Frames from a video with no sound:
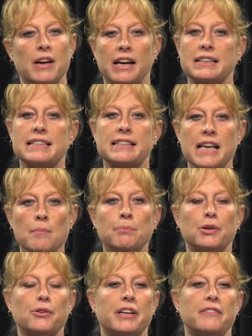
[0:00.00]

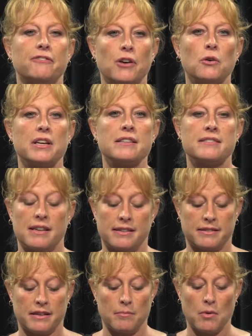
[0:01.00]
exemplary voting
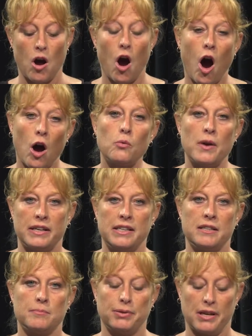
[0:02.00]
system already
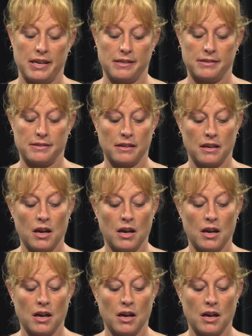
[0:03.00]
in place.